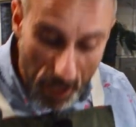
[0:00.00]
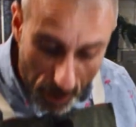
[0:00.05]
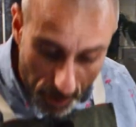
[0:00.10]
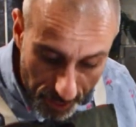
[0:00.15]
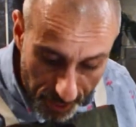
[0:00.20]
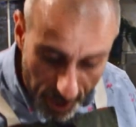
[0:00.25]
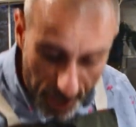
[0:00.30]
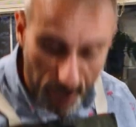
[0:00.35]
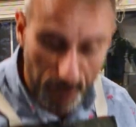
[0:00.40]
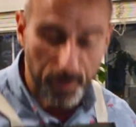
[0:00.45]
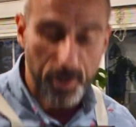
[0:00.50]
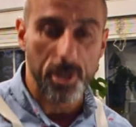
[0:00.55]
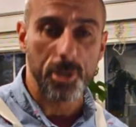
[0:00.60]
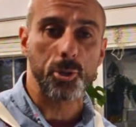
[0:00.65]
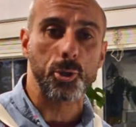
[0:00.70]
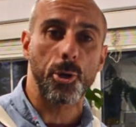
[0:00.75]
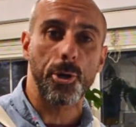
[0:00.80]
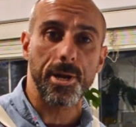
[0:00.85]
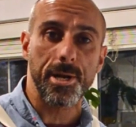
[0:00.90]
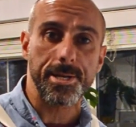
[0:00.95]
Then I'm gonna
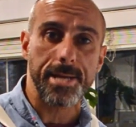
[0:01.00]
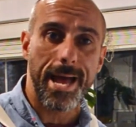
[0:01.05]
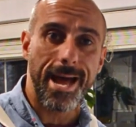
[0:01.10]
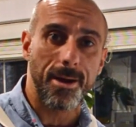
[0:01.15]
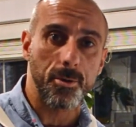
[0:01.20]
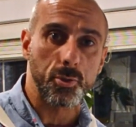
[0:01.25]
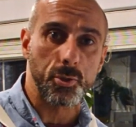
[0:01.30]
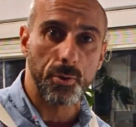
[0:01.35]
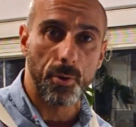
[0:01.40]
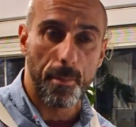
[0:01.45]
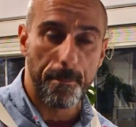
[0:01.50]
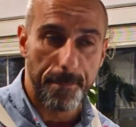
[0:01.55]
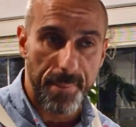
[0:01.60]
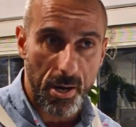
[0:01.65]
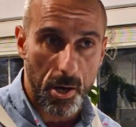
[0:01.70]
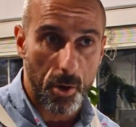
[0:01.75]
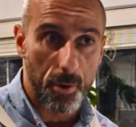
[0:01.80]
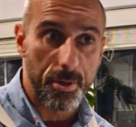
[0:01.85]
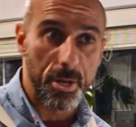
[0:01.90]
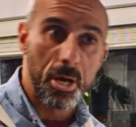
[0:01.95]
turn it down to
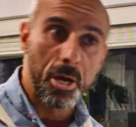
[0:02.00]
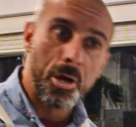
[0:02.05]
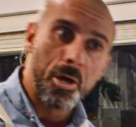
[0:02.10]
about